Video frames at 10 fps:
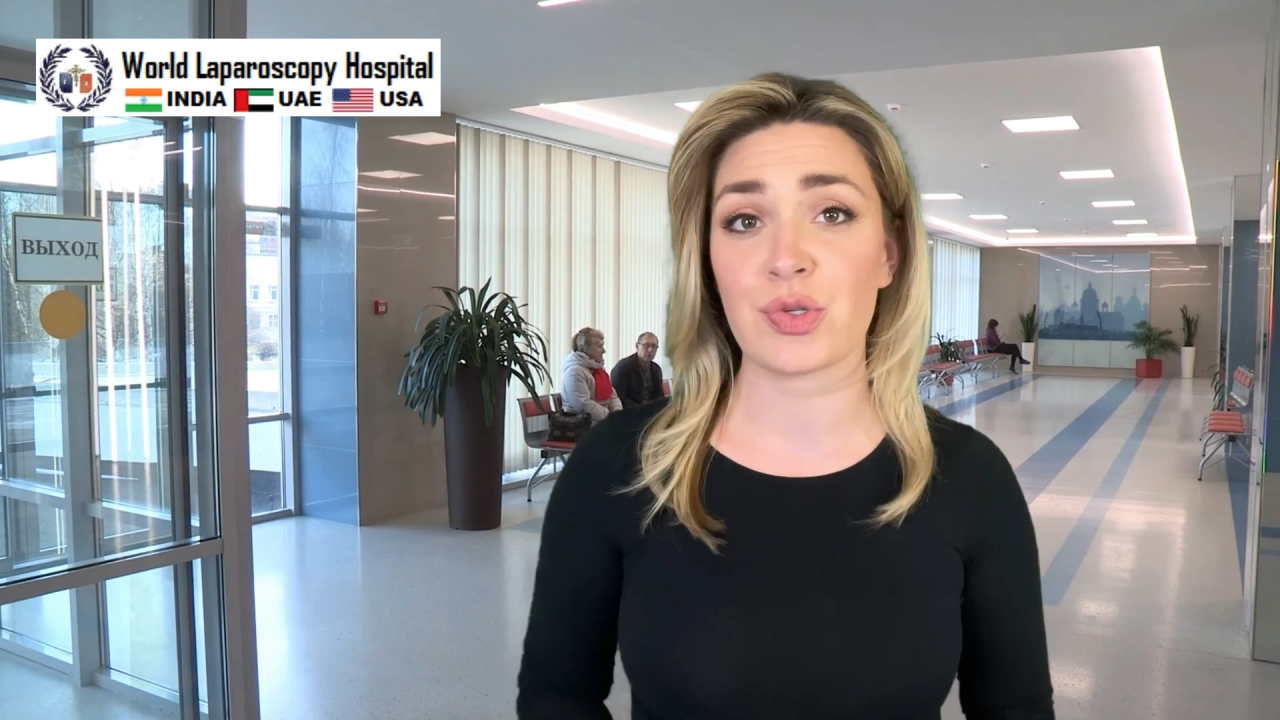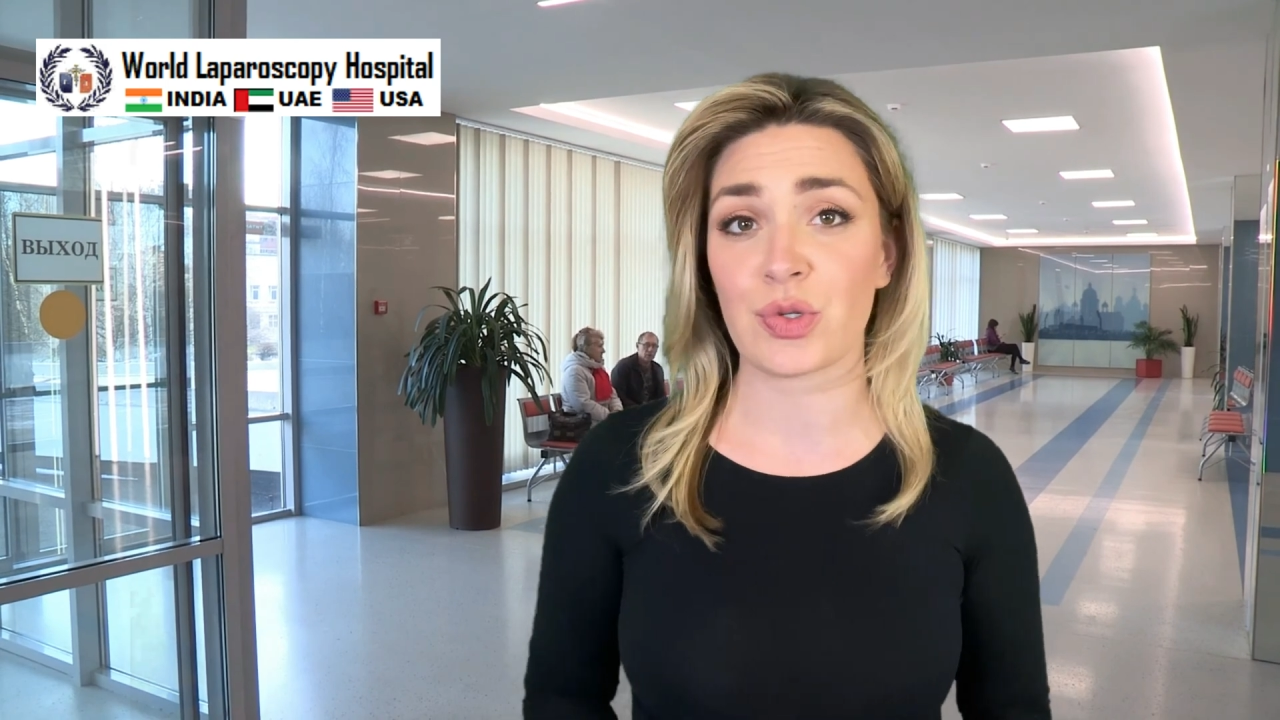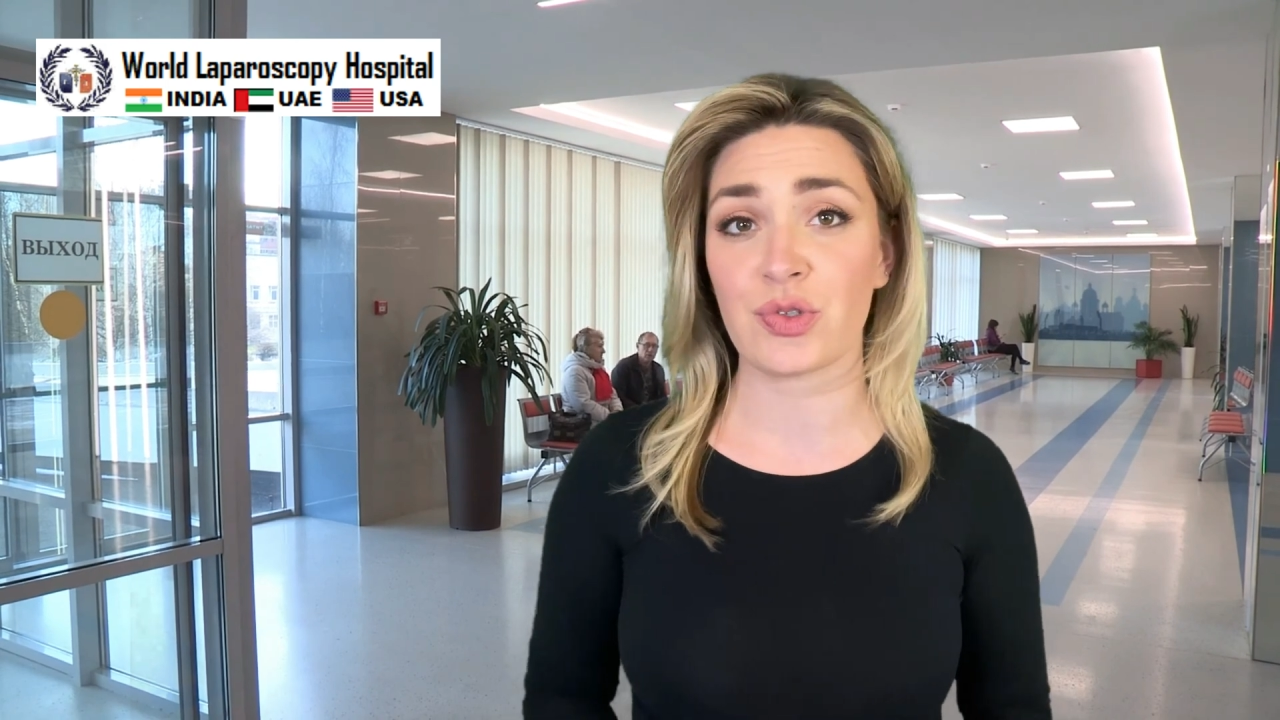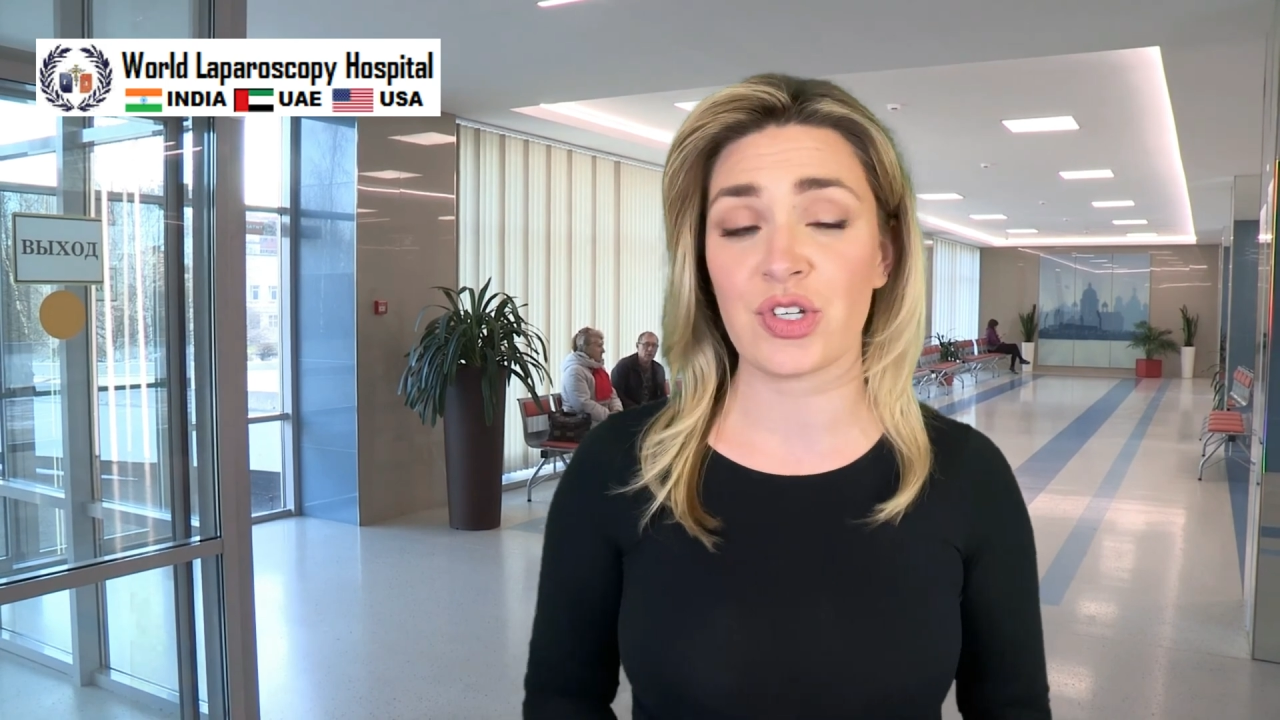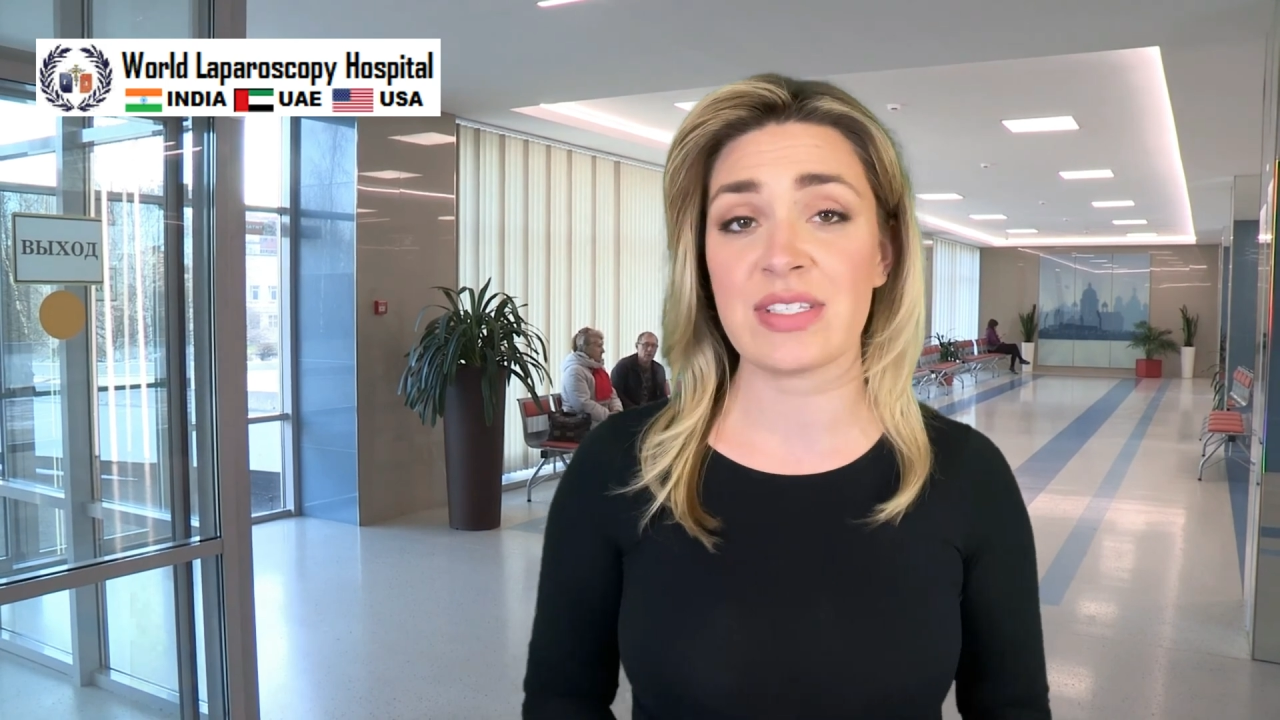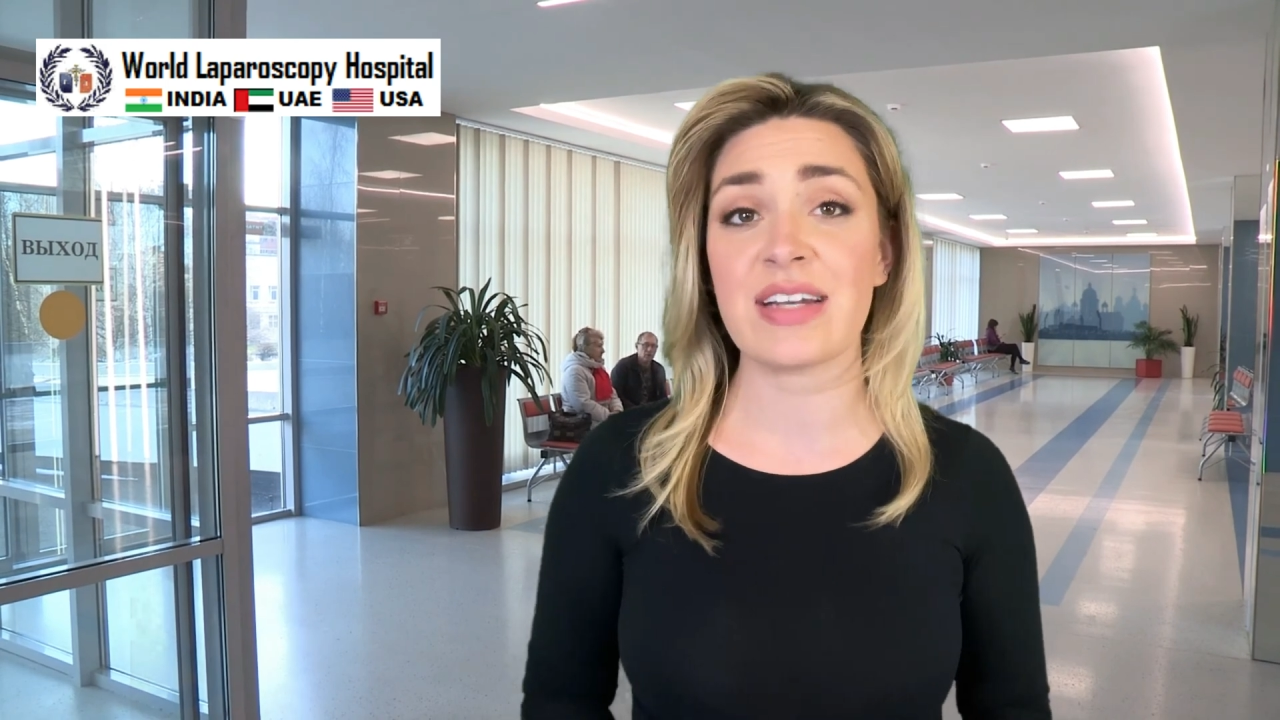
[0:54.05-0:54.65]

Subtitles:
surgeons